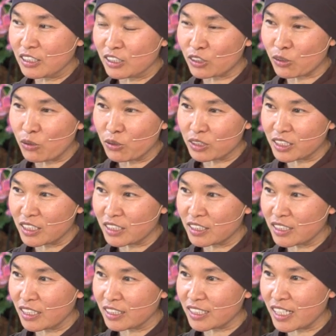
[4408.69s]

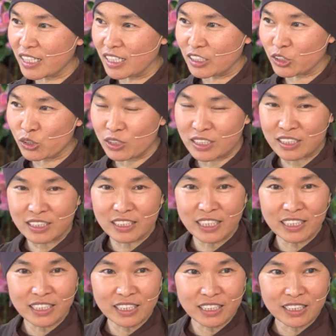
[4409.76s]
discourses that Thay had
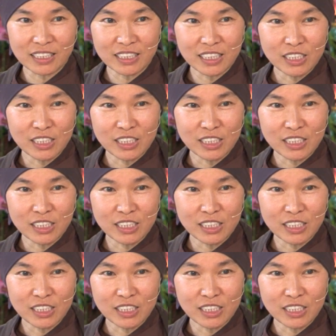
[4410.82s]
translated,